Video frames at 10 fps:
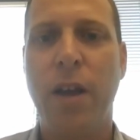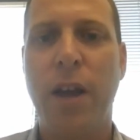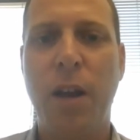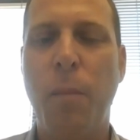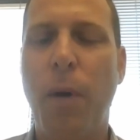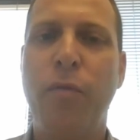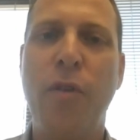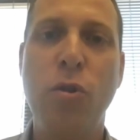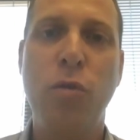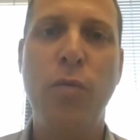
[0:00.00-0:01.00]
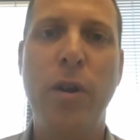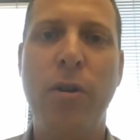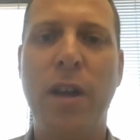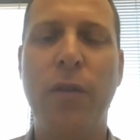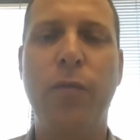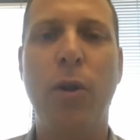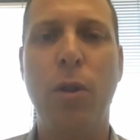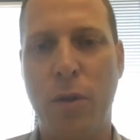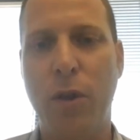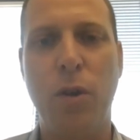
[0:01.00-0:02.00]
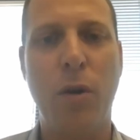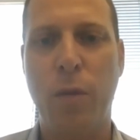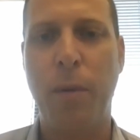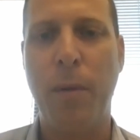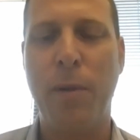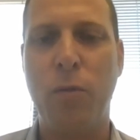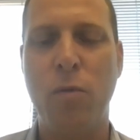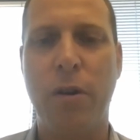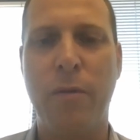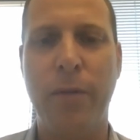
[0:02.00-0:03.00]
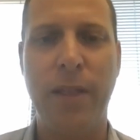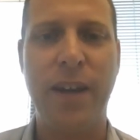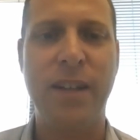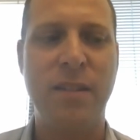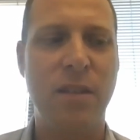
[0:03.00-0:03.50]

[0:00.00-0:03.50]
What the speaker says: And in my professional Twitter, I can follow, you know, the people who are related